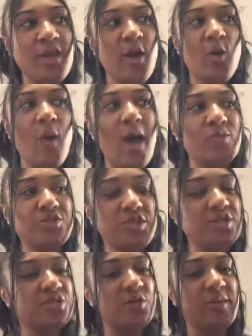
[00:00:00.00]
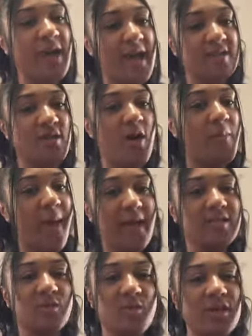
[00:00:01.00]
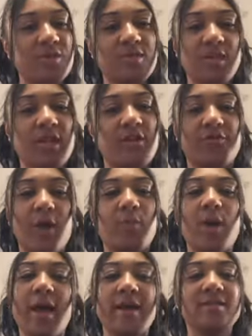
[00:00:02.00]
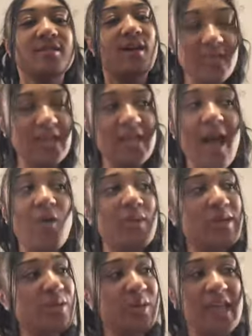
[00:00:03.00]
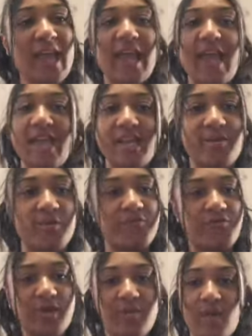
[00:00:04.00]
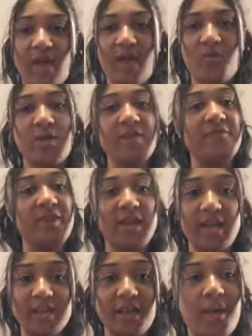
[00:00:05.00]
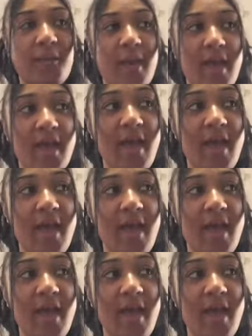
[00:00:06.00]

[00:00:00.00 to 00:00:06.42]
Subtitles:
why would your stupid ass go back to where you took it from, right? So now we doing like 80 on the freeway. We finna get there, right?